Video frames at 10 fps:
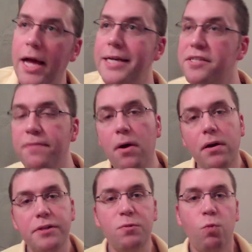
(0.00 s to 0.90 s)
As
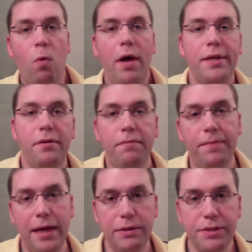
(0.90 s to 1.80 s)
far as what
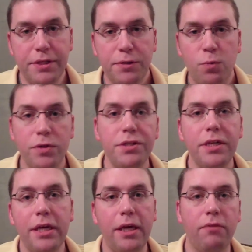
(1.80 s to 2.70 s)
Faustus
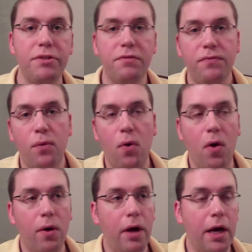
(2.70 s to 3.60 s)
receives
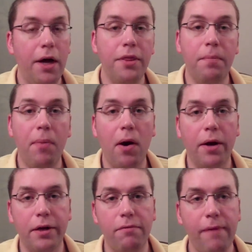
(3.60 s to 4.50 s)
for uh, the
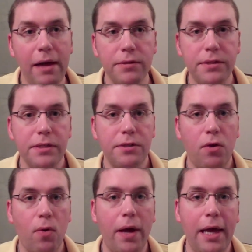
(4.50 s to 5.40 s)
bargain, Faustus
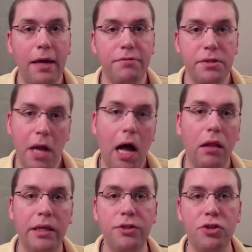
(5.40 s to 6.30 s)
craves
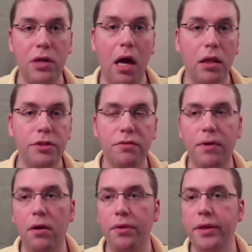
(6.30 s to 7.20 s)
knowledge, knowledge of
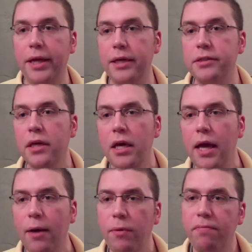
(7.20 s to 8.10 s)
all things.
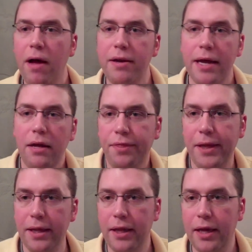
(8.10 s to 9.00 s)
And we find out
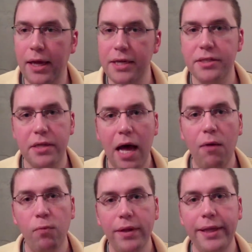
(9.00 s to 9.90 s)
that he's
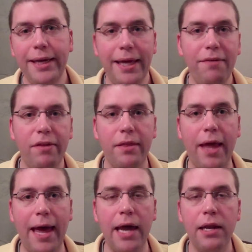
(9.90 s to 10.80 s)
not really given
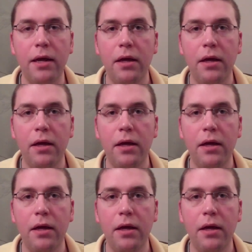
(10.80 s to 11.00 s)
that.